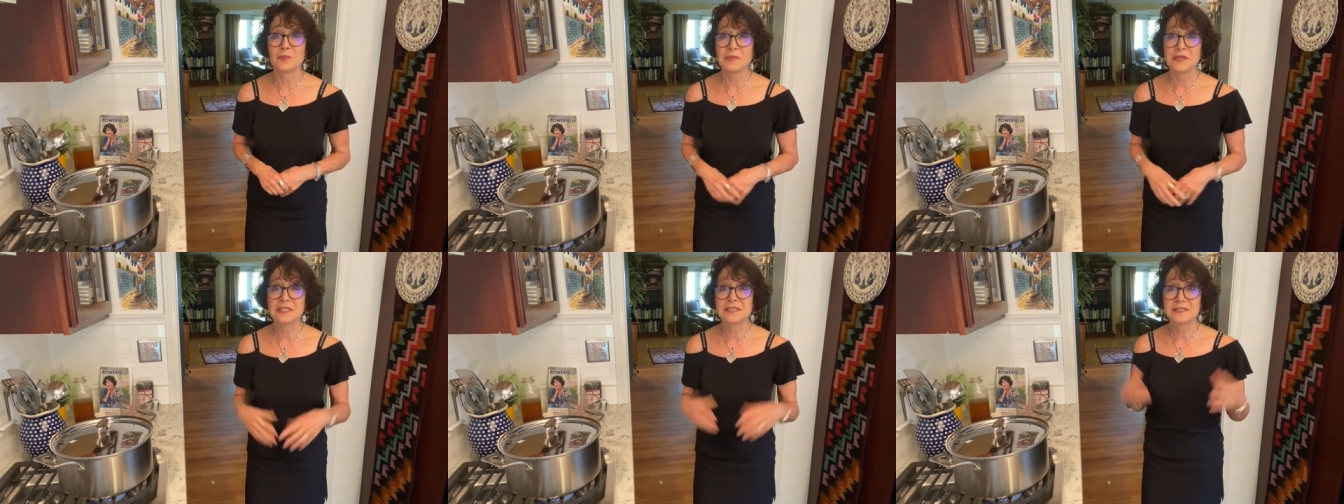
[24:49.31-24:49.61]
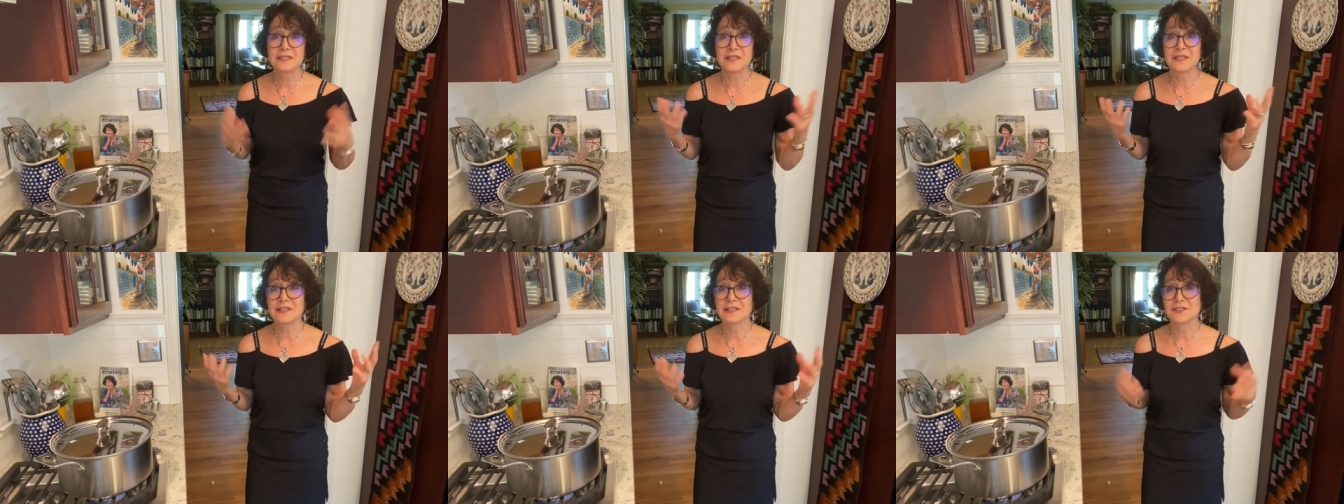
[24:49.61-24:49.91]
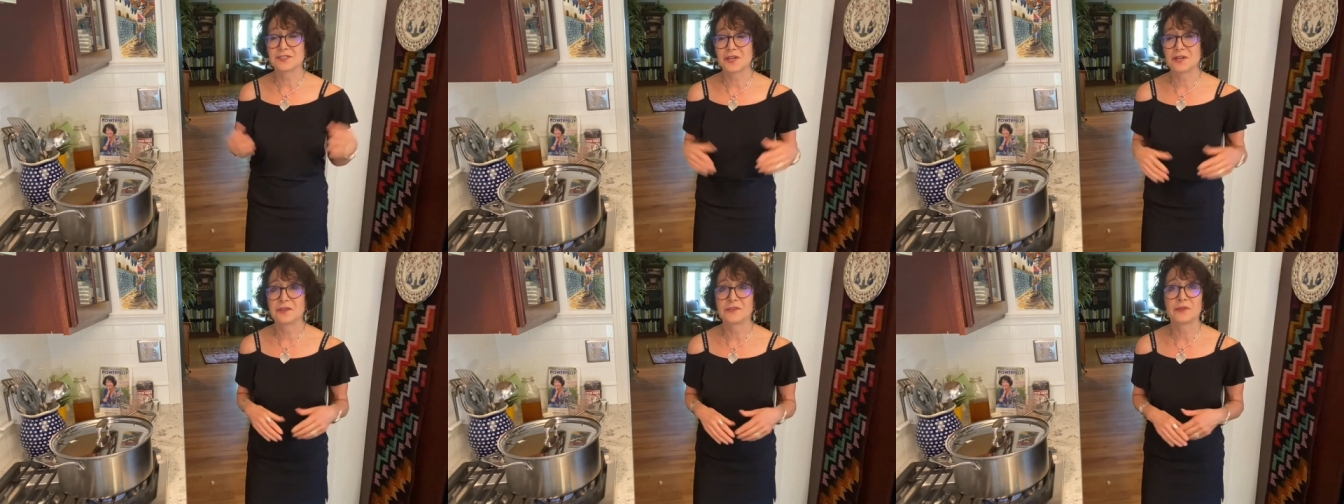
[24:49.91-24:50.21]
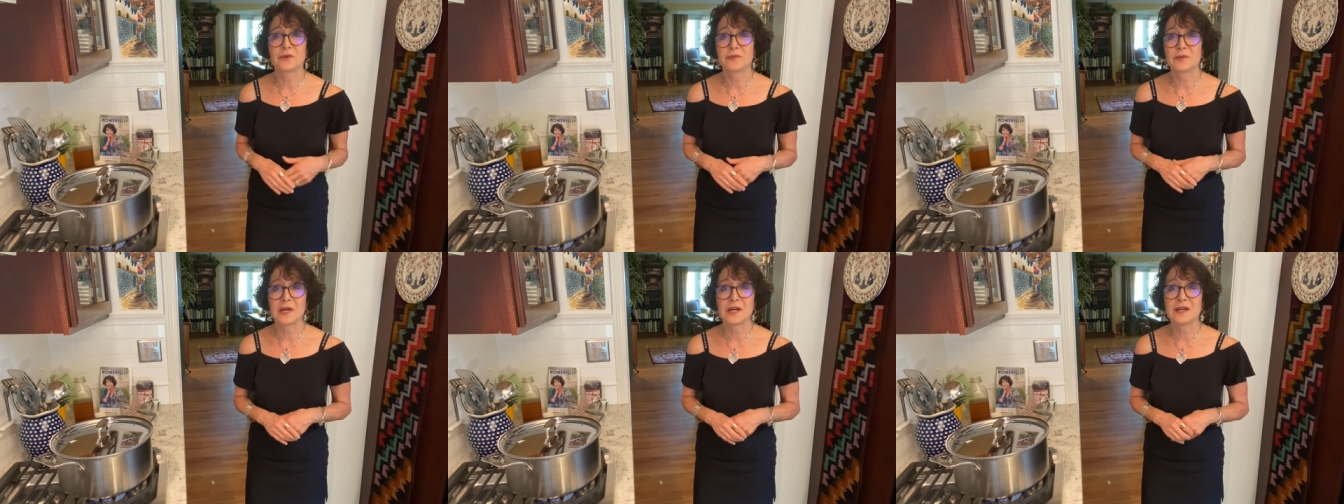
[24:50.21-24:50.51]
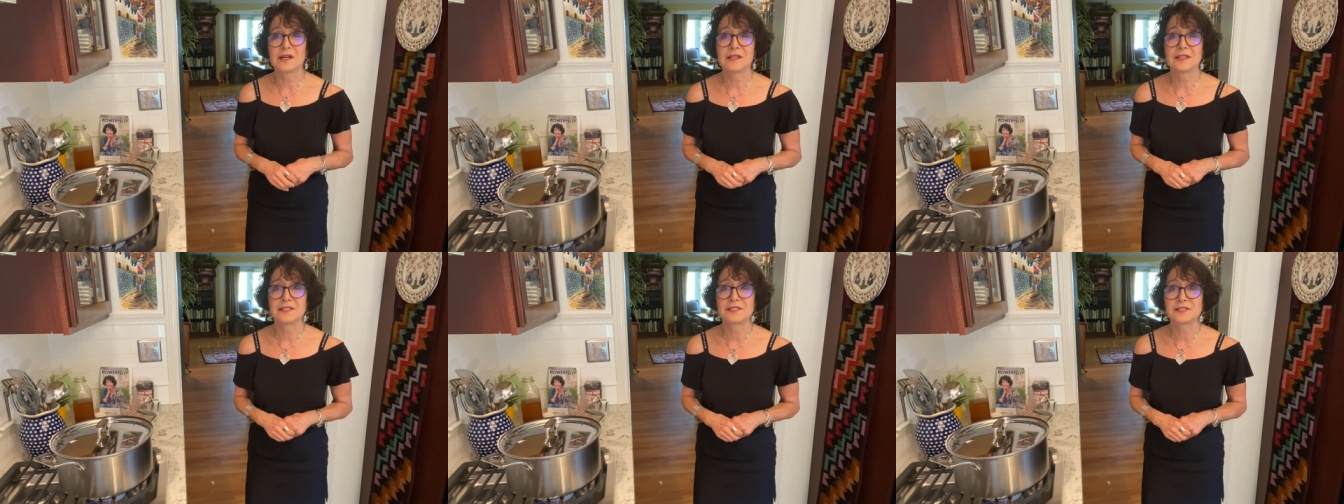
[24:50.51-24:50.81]
Obesity is on the
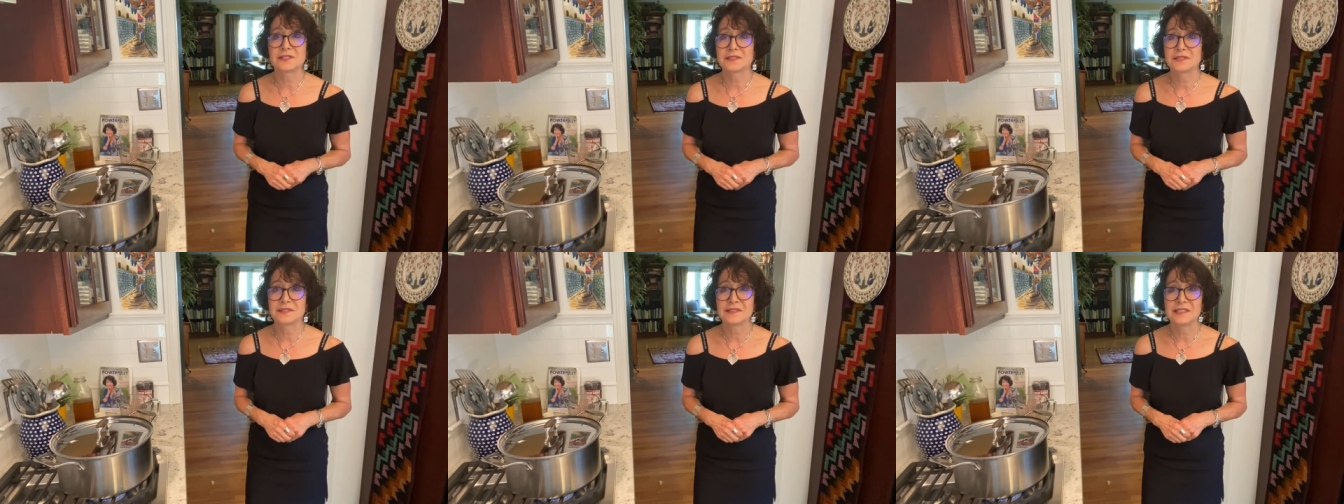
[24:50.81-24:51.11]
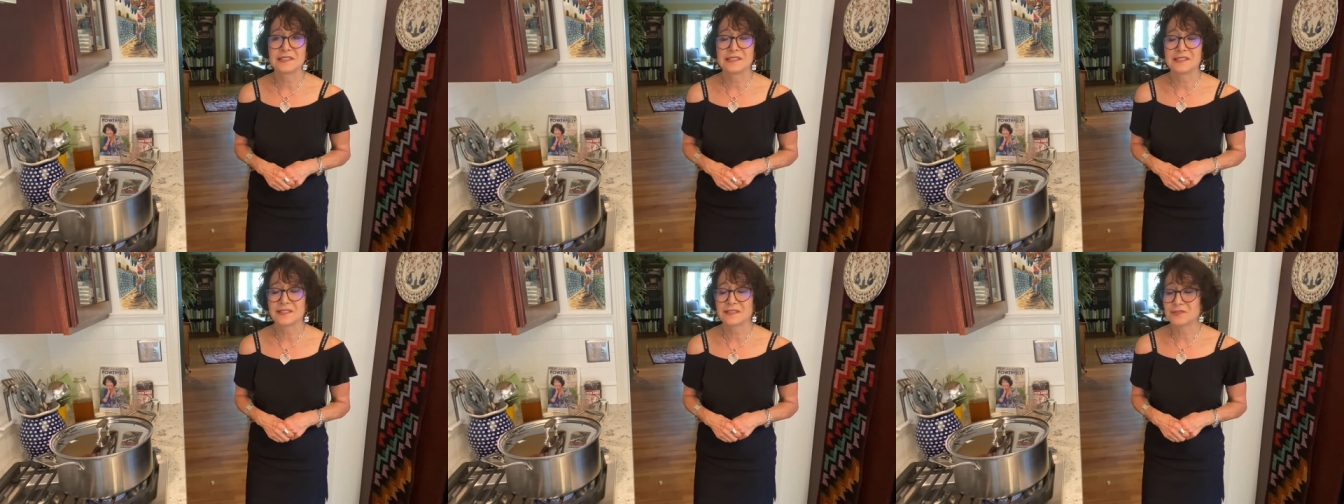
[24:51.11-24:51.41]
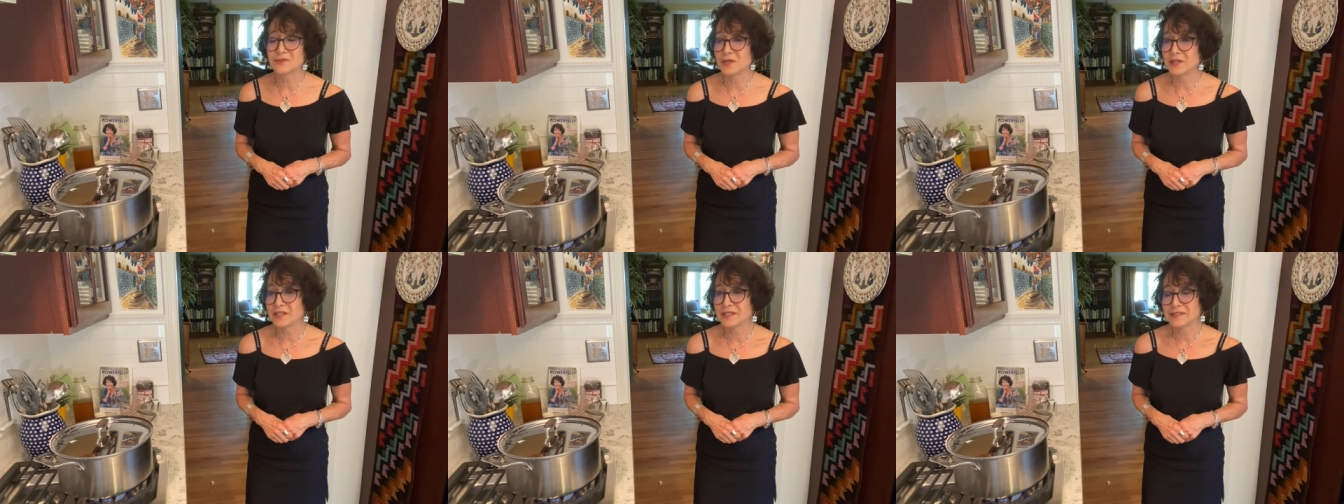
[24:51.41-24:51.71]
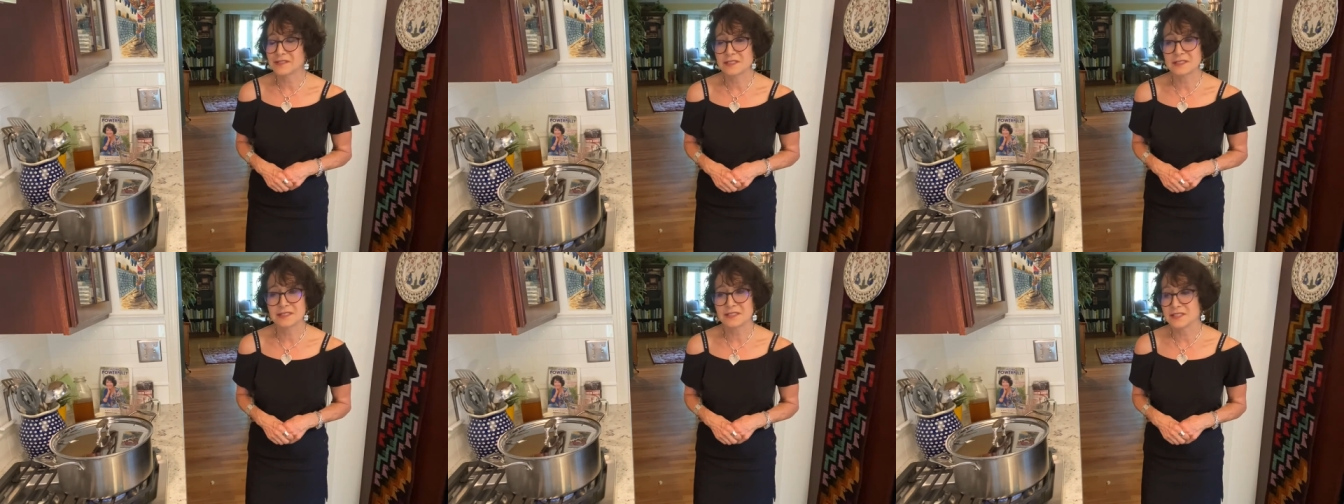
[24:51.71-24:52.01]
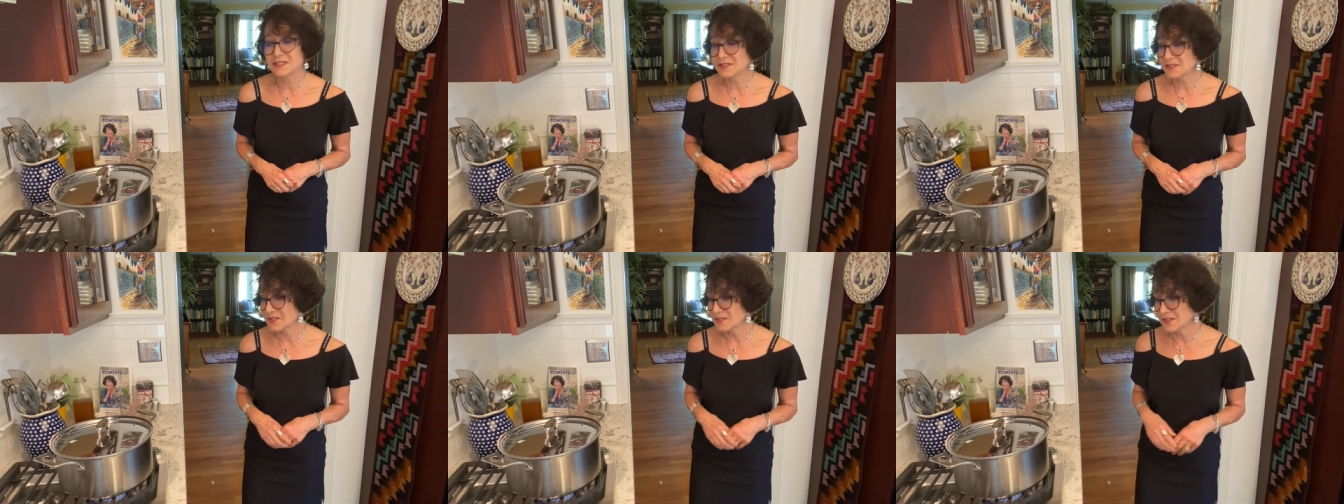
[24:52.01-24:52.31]
rise, uh, chronic
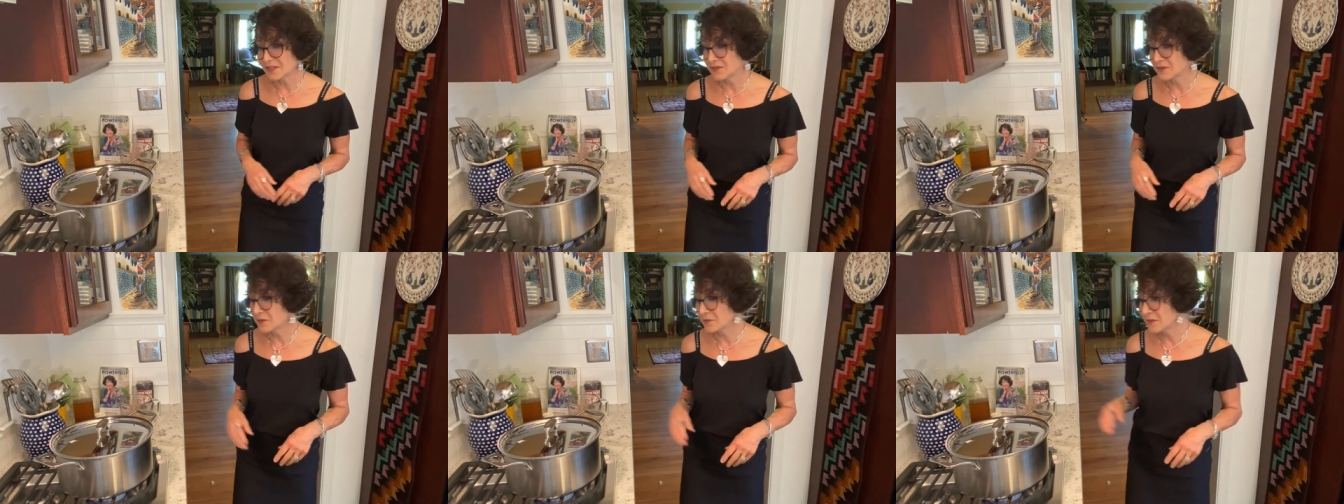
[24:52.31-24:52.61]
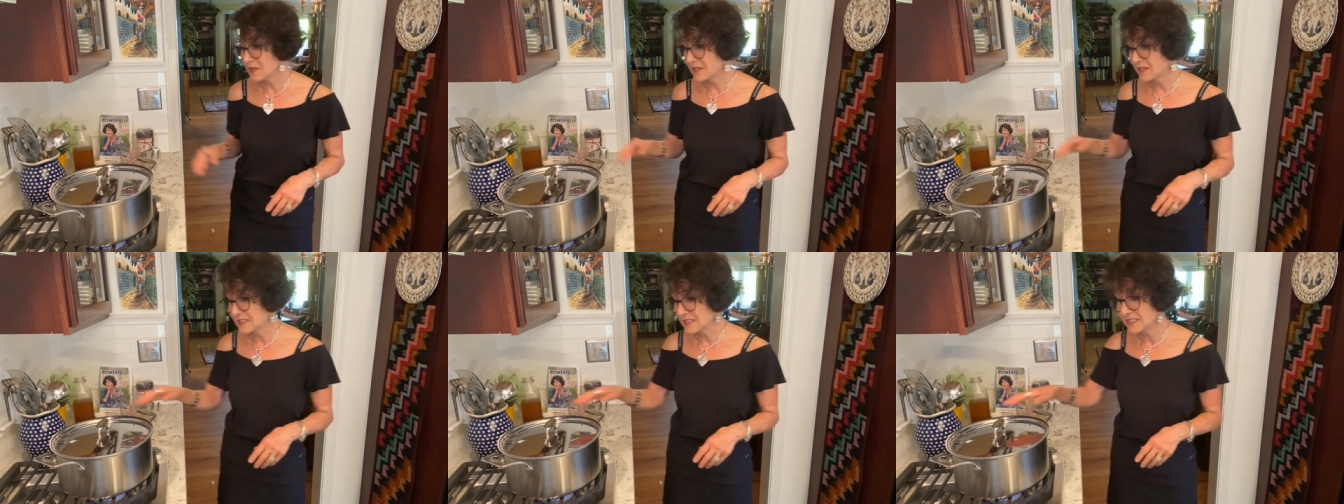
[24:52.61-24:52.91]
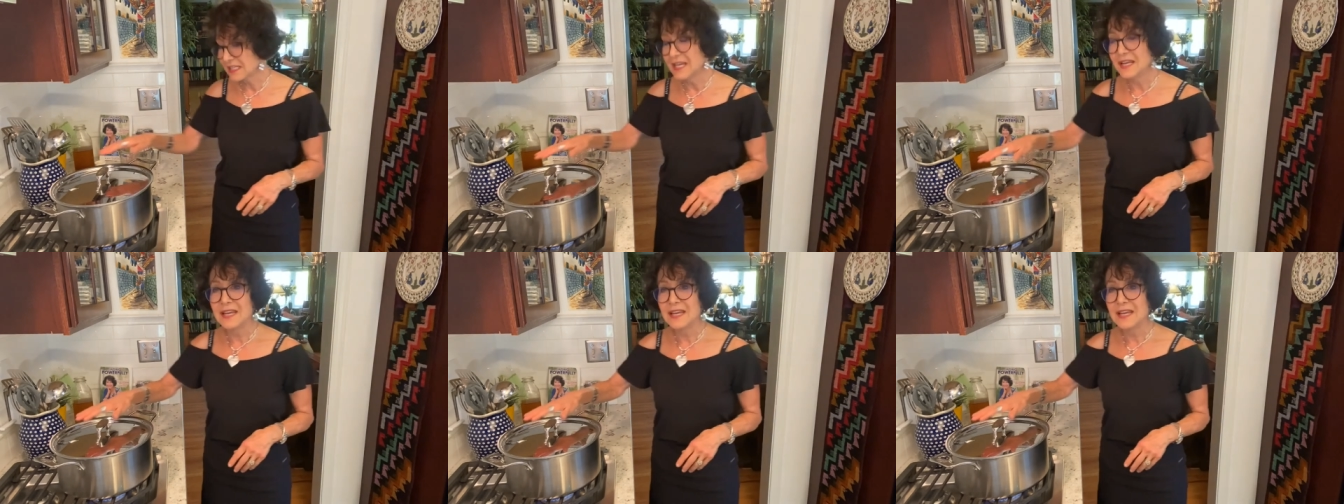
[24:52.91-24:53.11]
disease is on the rise.